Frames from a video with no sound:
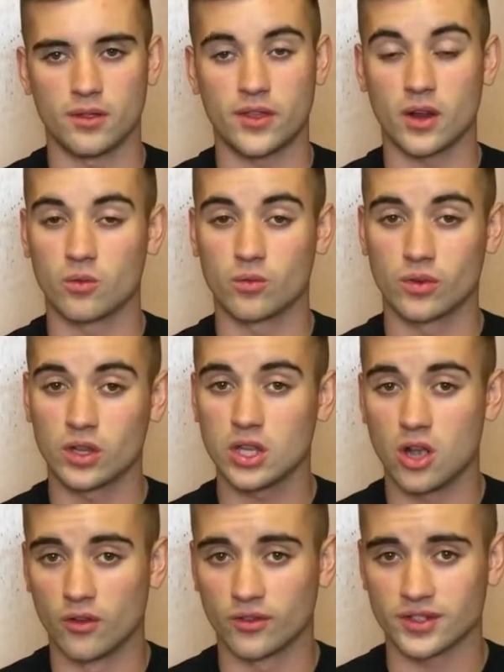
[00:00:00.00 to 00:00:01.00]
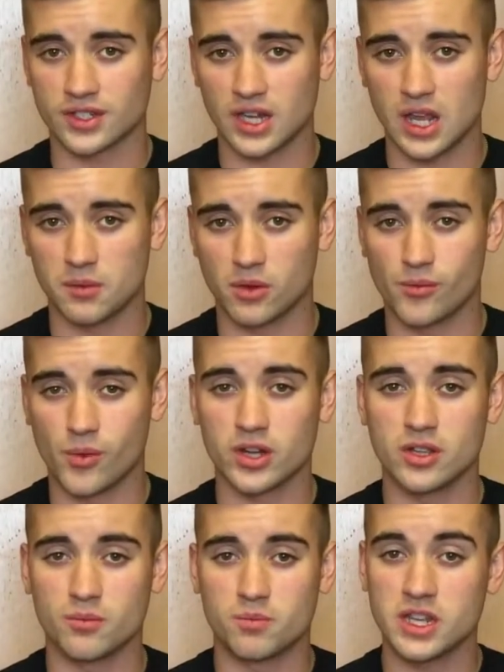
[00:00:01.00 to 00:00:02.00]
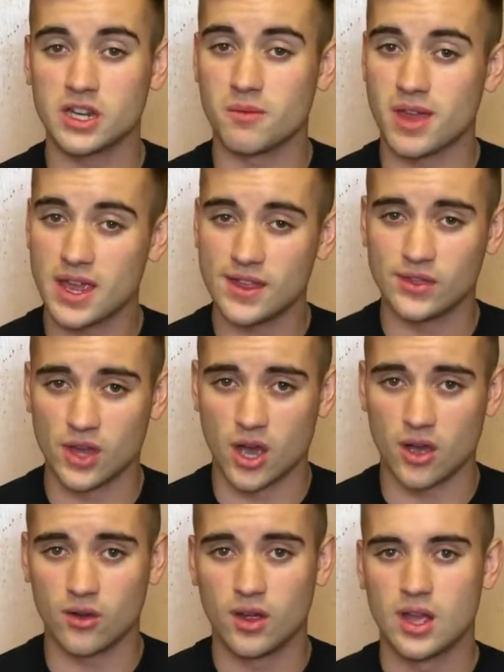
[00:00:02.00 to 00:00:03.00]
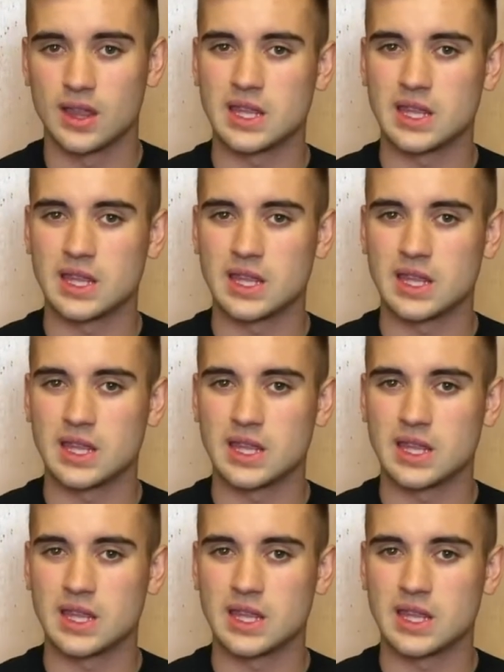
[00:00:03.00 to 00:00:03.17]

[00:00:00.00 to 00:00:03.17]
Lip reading: They're really overstable. When you beat them in though,